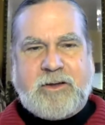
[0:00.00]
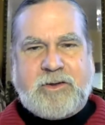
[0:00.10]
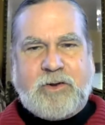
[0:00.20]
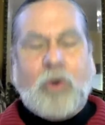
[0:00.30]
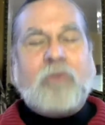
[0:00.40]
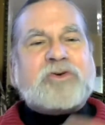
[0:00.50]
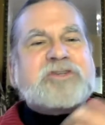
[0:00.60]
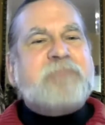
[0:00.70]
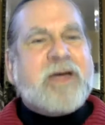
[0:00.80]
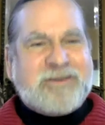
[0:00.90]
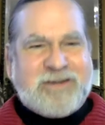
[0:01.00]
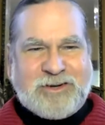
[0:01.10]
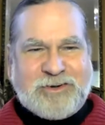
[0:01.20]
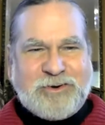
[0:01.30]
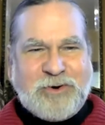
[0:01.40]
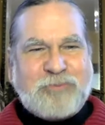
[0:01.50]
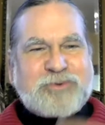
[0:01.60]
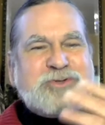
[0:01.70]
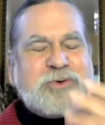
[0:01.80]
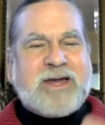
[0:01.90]
overspending,
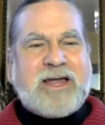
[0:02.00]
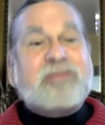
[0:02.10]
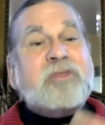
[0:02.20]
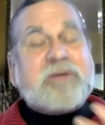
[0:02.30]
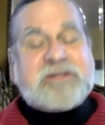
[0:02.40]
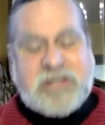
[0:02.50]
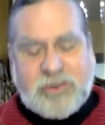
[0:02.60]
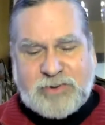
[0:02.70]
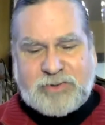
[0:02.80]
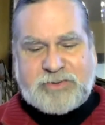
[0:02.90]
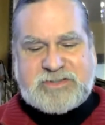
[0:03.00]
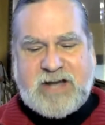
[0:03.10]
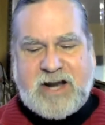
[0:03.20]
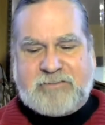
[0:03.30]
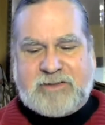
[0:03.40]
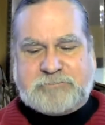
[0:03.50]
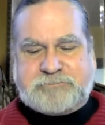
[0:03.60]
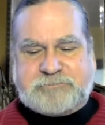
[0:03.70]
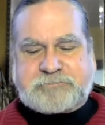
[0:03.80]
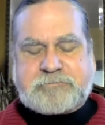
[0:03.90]
overdoing in the material side of it.
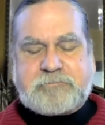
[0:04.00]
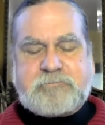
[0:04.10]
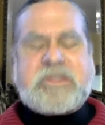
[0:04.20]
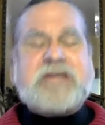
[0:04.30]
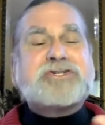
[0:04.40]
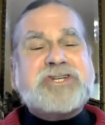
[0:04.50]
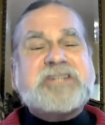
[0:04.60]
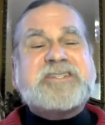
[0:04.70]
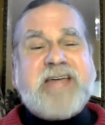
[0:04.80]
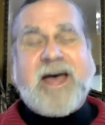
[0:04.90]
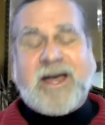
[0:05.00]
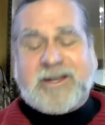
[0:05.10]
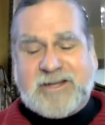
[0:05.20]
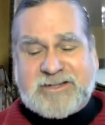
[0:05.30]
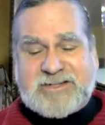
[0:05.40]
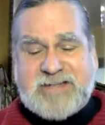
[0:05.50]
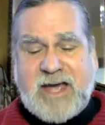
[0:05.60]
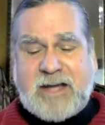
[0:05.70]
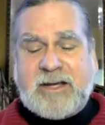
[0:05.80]
She said, instead,